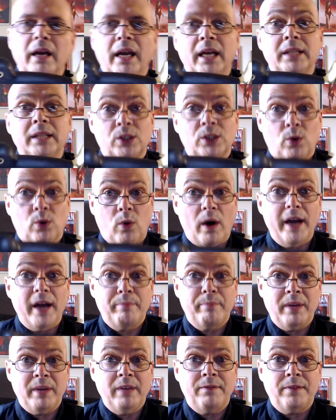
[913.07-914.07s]
It's
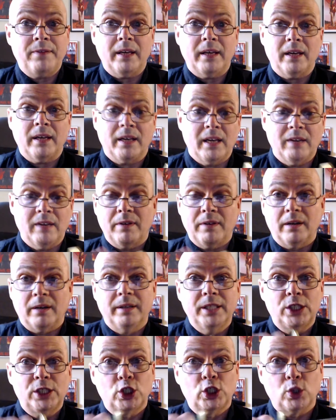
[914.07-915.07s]
quite beefy. Again,
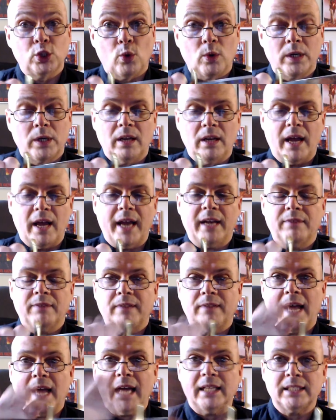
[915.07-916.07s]
very sword-like.
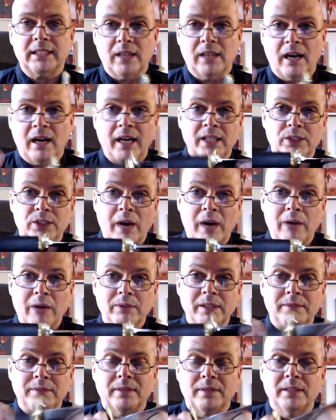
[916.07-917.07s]
Flat sides,
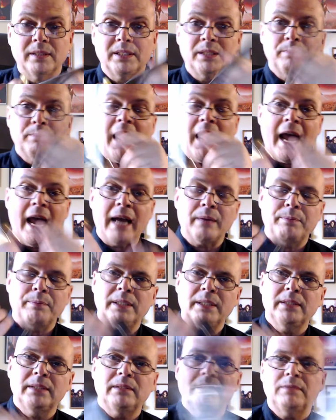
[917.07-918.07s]
rounded front to back,
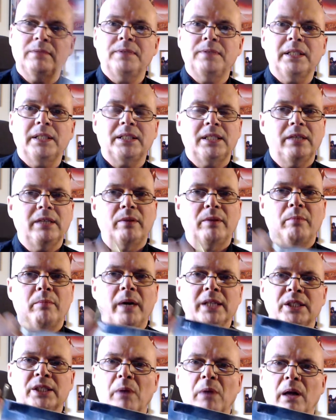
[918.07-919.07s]
but it fits even
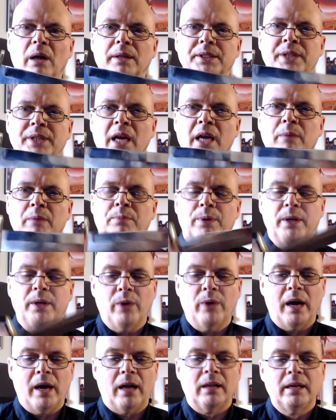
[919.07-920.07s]
my smallish hand
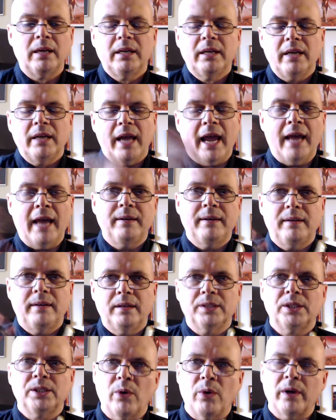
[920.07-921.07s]
pretty well, and
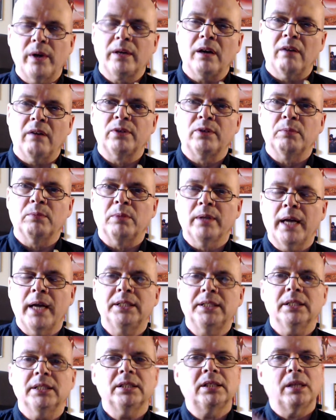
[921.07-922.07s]
there's no uncomfortable
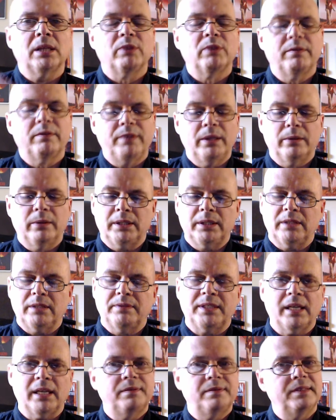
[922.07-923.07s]
edges. Some reviewers
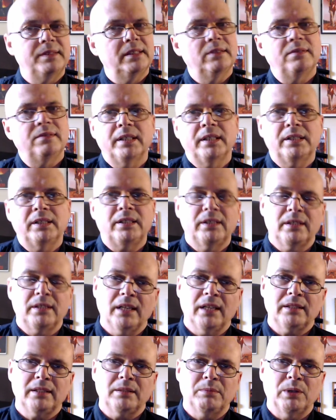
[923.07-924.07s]
have said fit and finish is
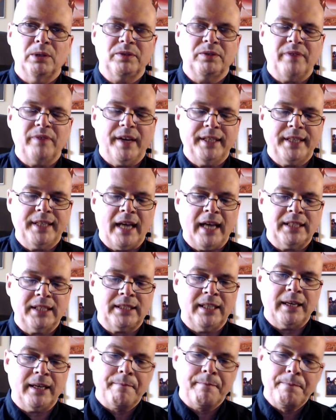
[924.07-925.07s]
not the most
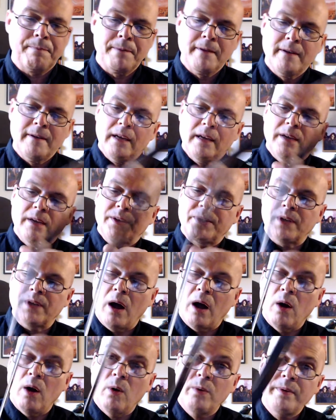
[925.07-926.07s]
fantastic.
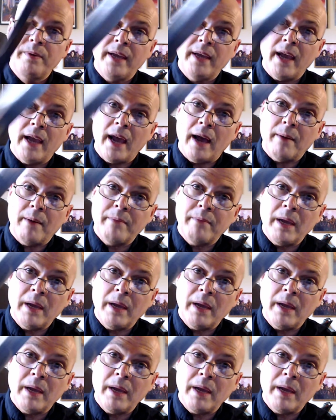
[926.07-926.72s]
So, yeah,